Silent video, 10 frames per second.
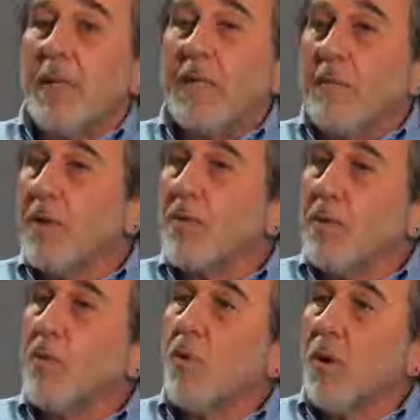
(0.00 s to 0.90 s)
been the most
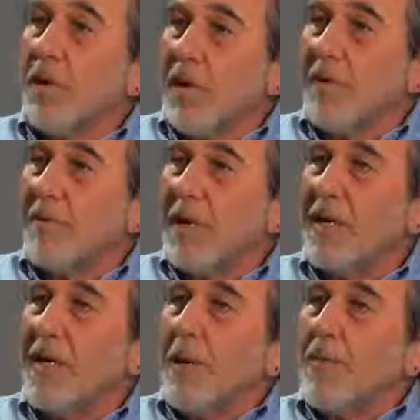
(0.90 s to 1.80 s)
rewarding of
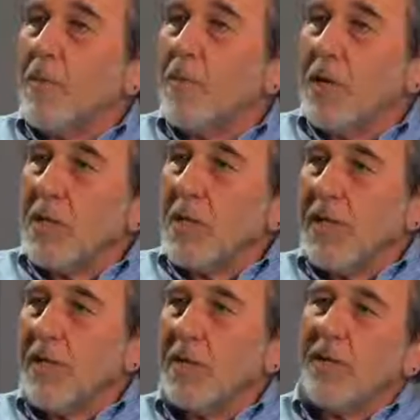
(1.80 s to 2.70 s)
my
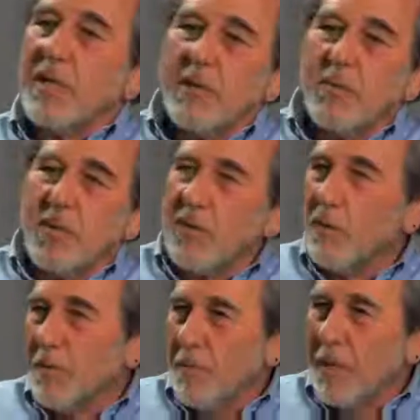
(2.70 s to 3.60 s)
presentations because I'm with a
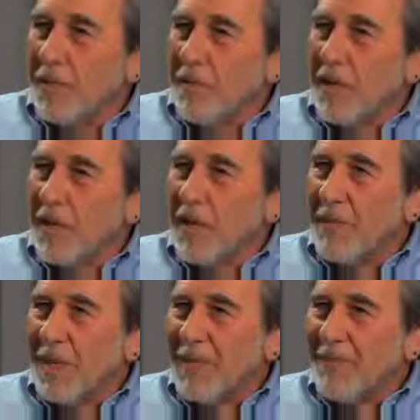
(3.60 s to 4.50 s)
group of people that
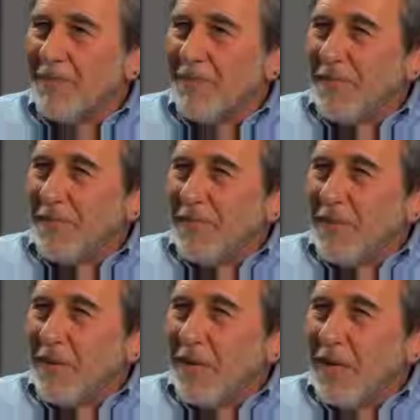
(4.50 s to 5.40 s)
come in
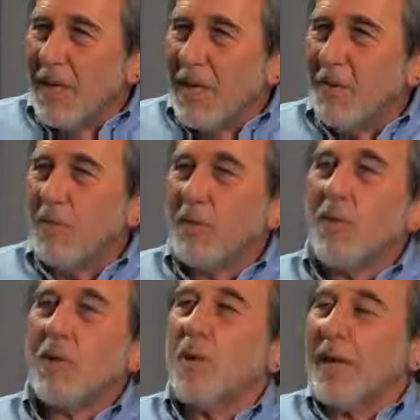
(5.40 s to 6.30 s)
with
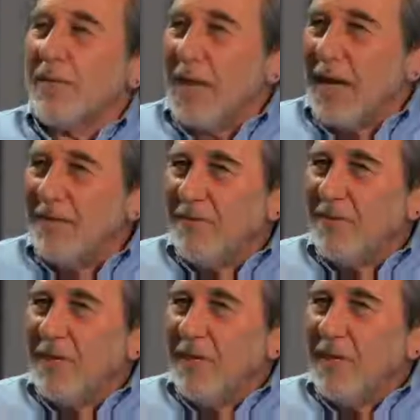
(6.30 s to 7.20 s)
one way of life.
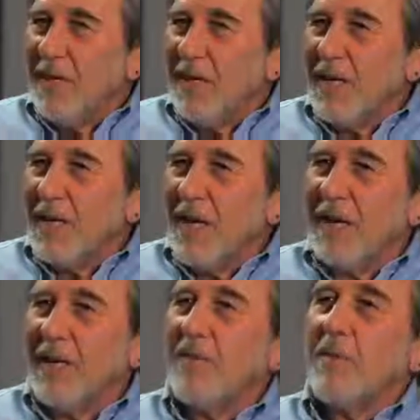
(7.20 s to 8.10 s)

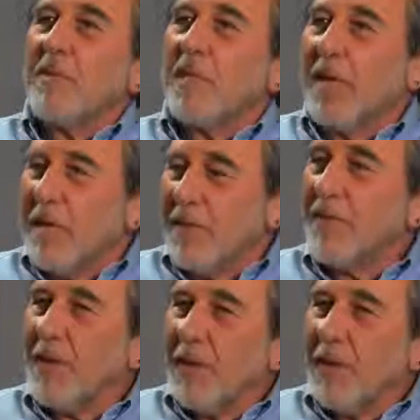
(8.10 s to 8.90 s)
I give them a scientific